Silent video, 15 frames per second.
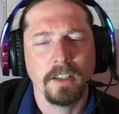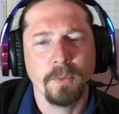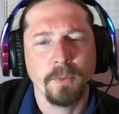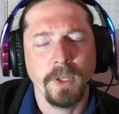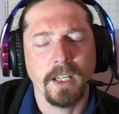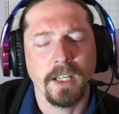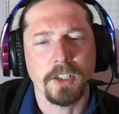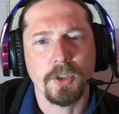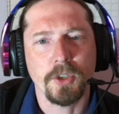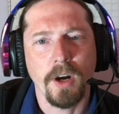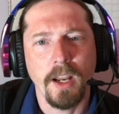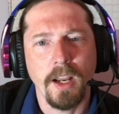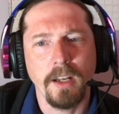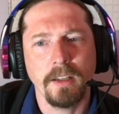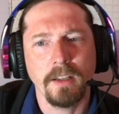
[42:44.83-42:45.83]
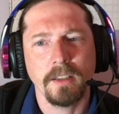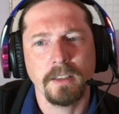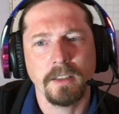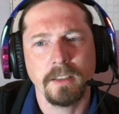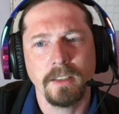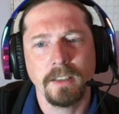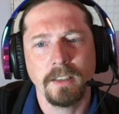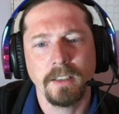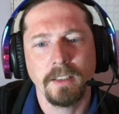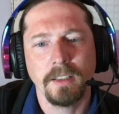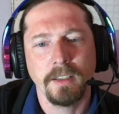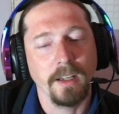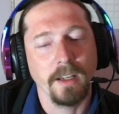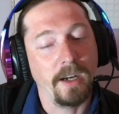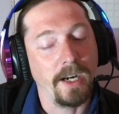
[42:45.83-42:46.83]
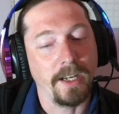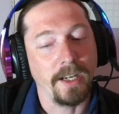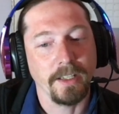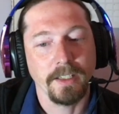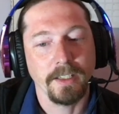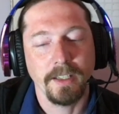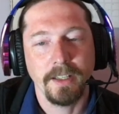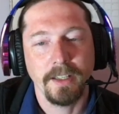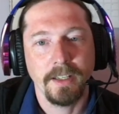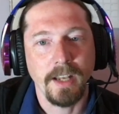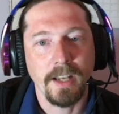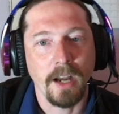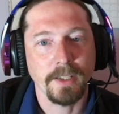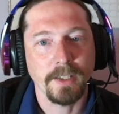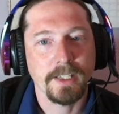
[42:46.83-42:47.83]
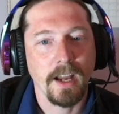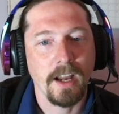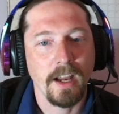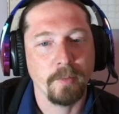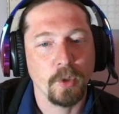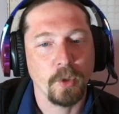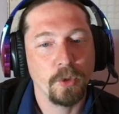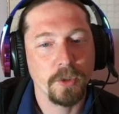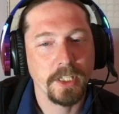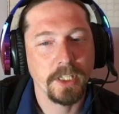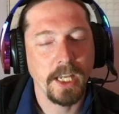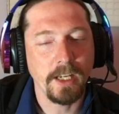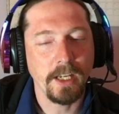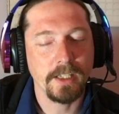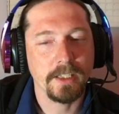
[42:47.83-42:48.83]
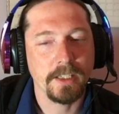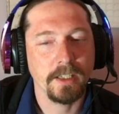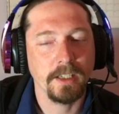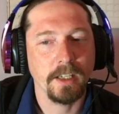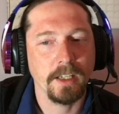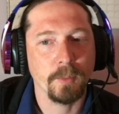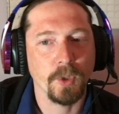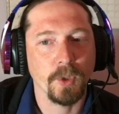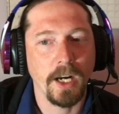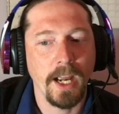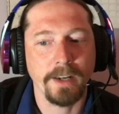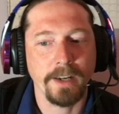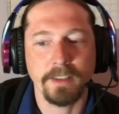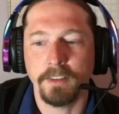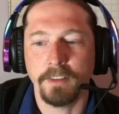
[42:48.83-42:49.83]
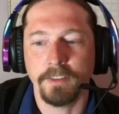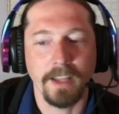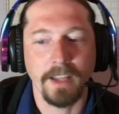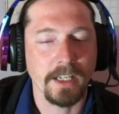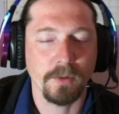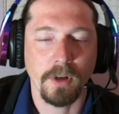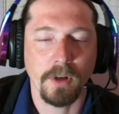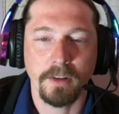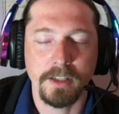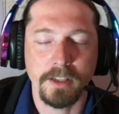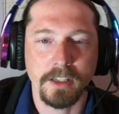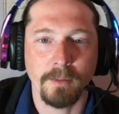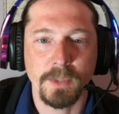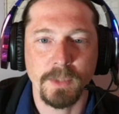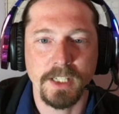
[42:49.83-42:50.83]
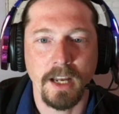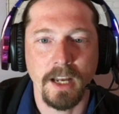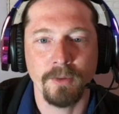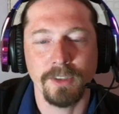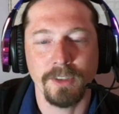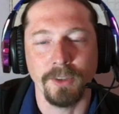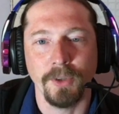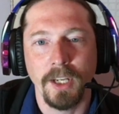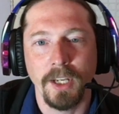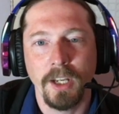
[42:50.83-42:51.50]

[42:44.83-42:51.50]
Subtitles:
We get a trade. All right, now it's time. Whose king is going to get more active? That's what all this comes down to.